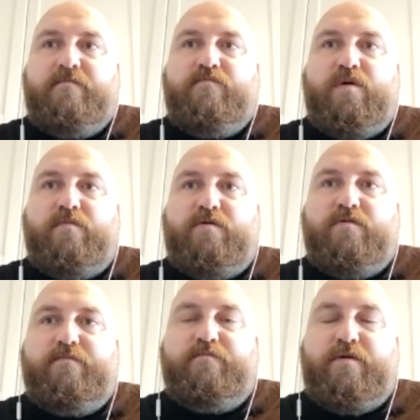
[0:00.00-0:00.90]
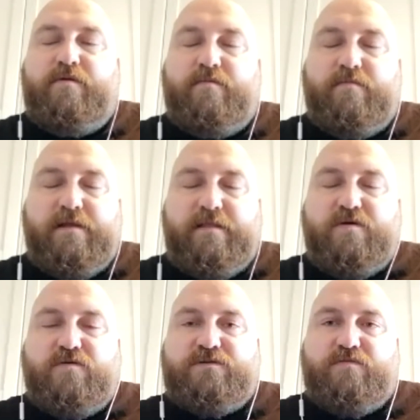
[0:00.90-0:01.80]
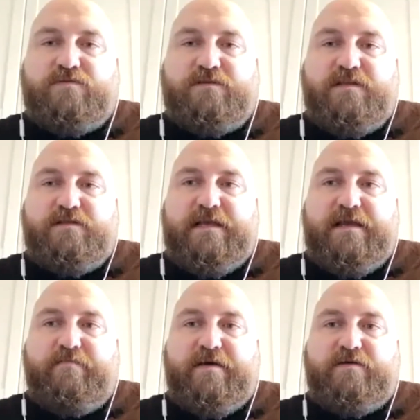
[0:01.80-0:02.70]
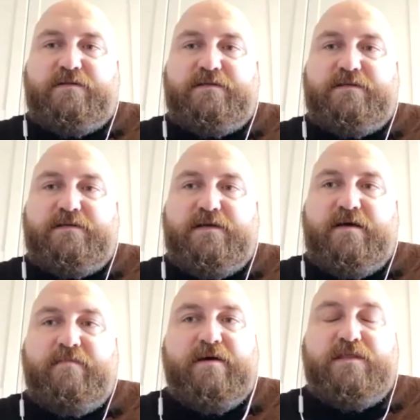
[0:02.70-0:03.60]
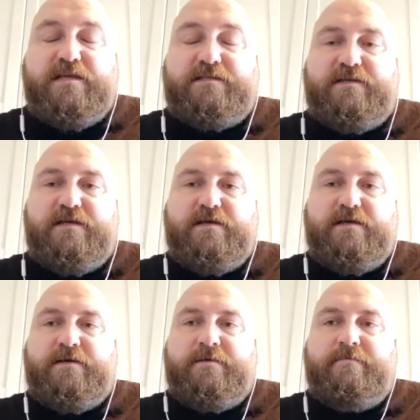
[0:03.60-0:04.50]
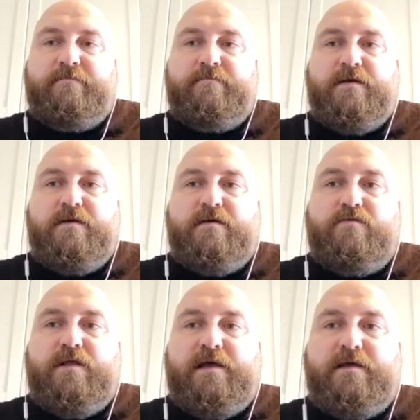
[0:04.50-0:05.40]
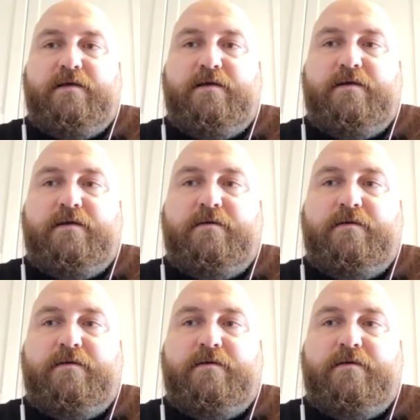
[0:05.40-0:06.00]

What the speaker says: probably the most positive thing about this. Really. Uh,